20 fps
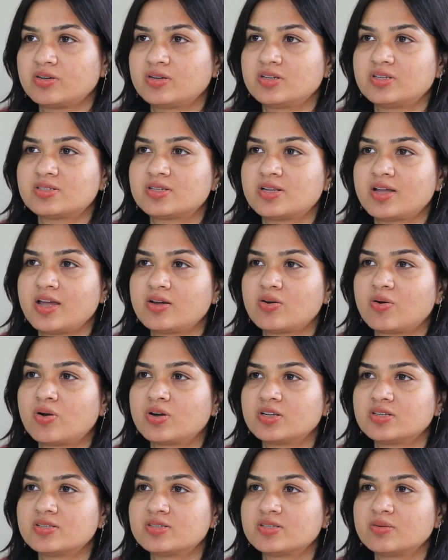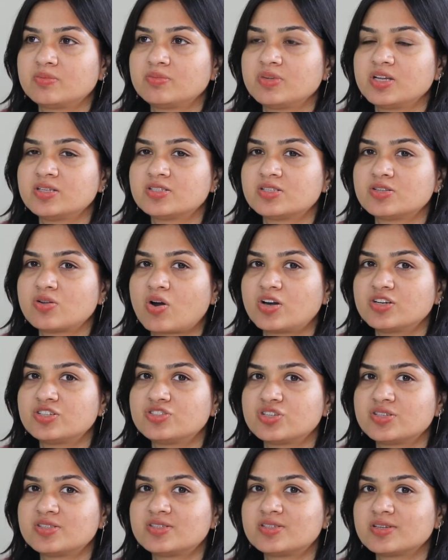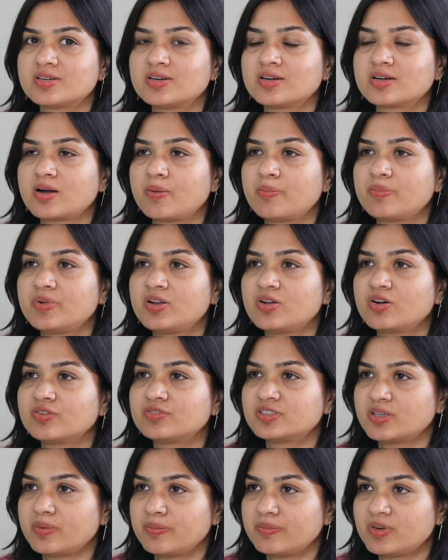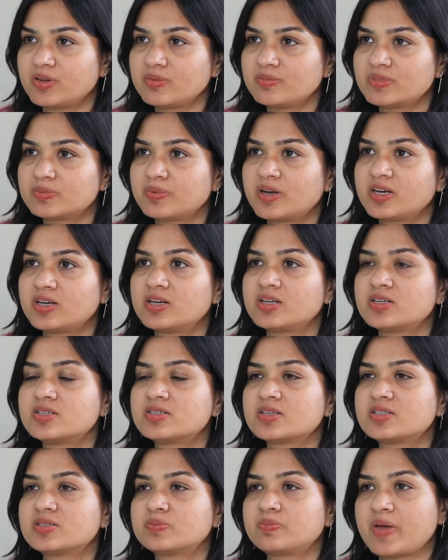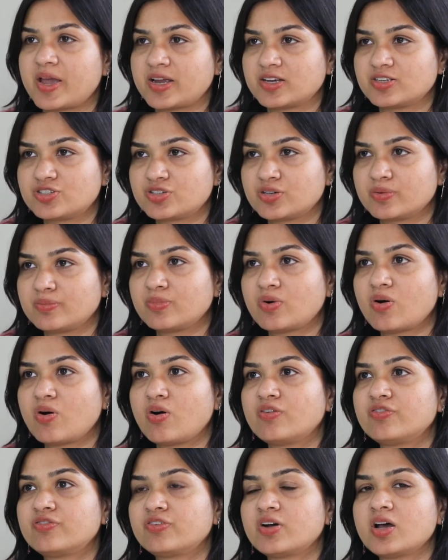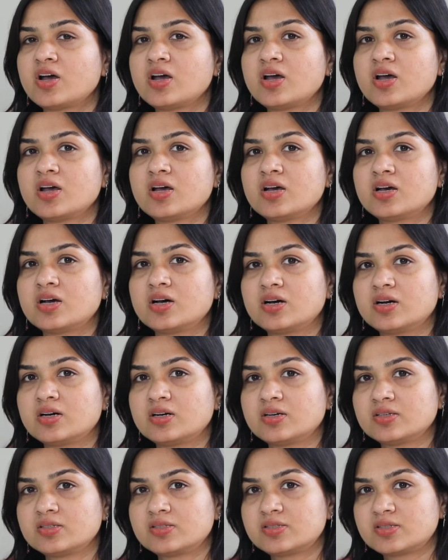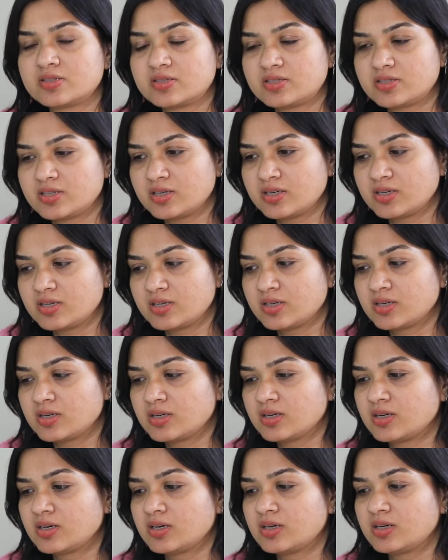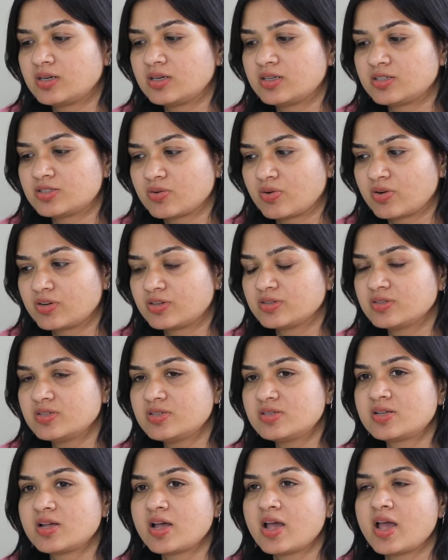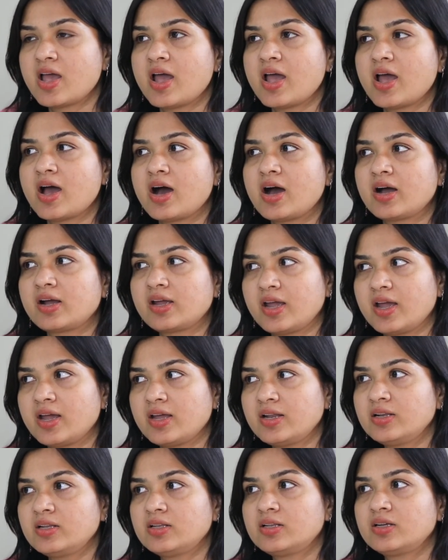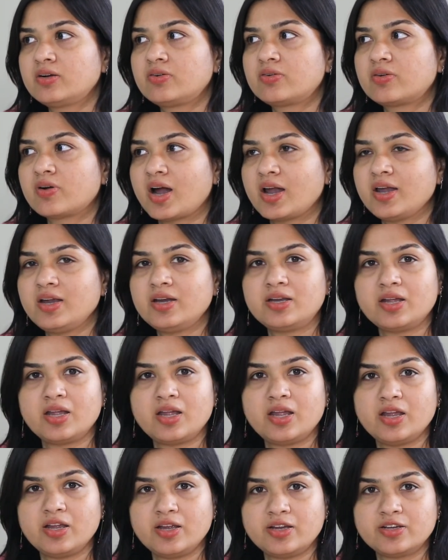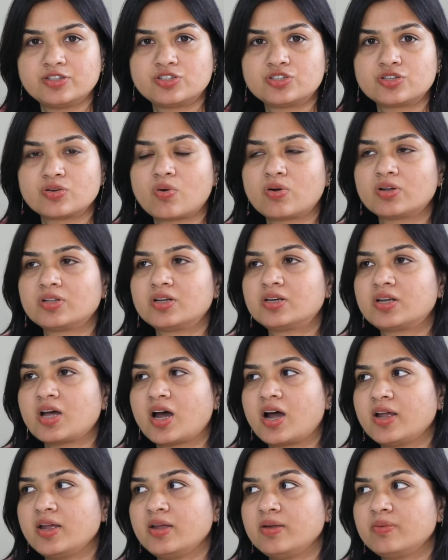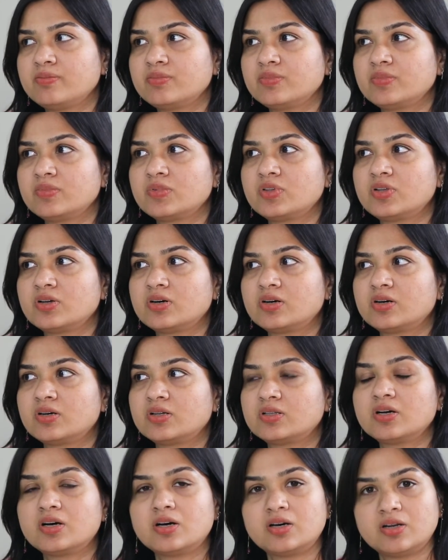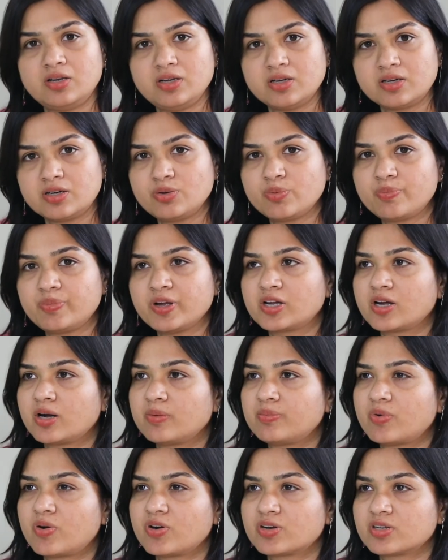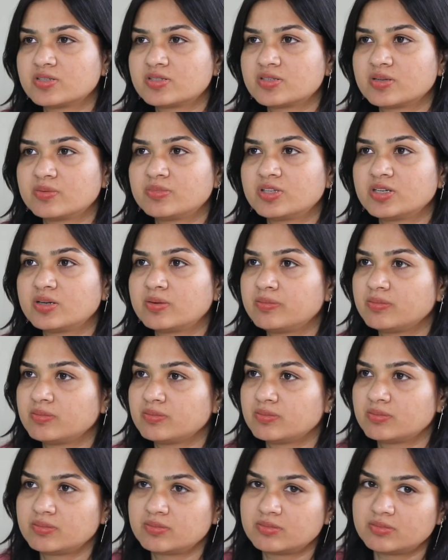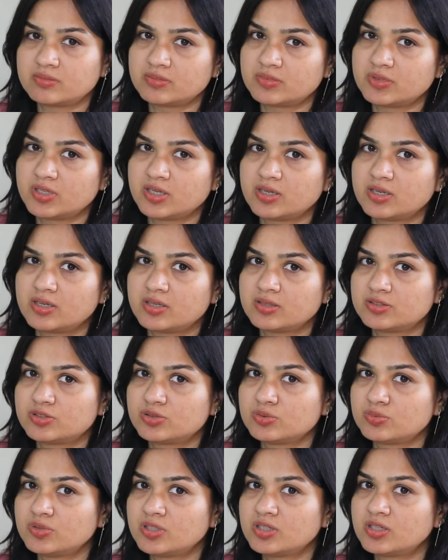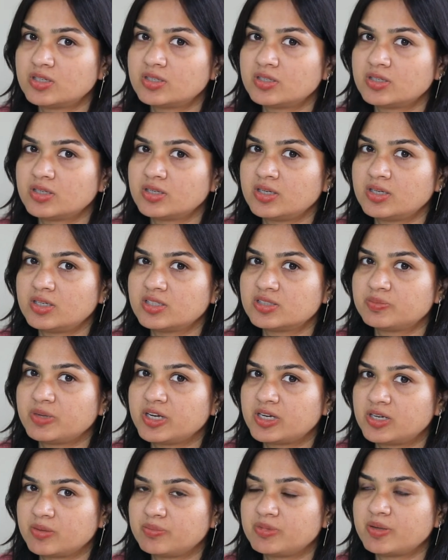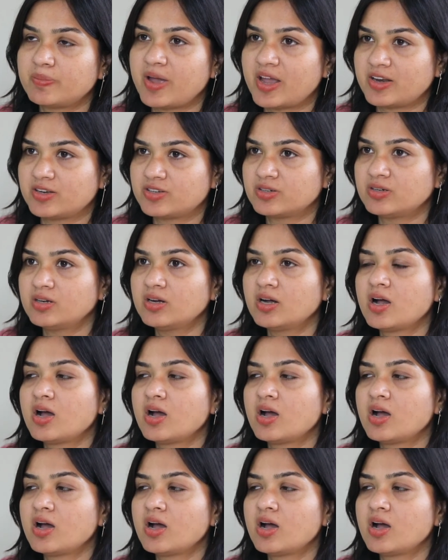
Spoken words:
It's like autism is not just a couple of symptoms, but it is a spectrum of certain disorders. Again, the right age or the time, the earlier you pick up autism, the sooner it is picked up, the better.